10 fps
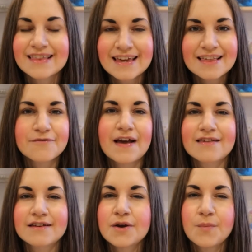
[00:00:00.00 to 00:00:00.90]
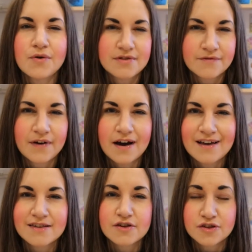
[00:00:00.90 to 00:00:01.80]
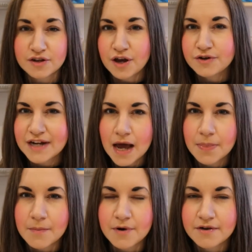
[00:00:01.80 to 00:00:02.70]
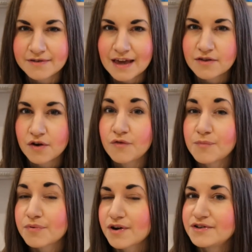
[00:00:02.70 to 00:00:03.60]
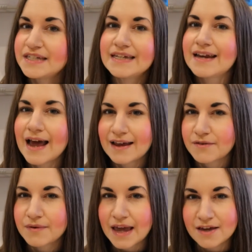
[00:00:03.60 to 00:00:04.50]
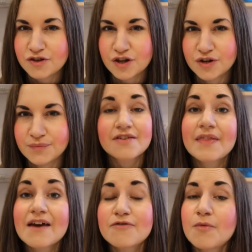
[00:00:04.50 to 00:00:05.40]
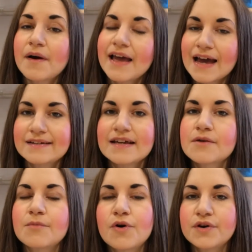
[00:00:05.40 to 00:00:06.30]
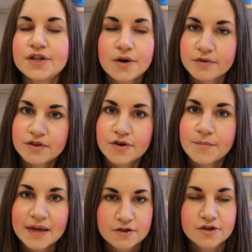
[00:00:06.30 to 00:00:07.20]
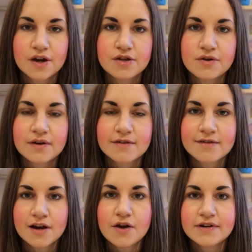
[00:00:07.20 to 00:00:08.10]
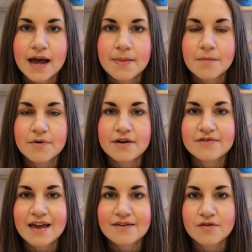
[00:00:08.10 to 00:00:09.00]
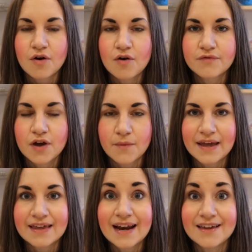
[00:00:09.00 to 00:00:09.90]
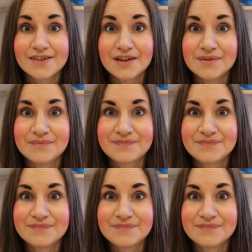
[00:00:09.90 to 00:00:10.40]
These fats and emulsifiers slow down the process of protein aggregation. So therefore, by adding more yolks to your mixture, you can slow down the process of coagulation.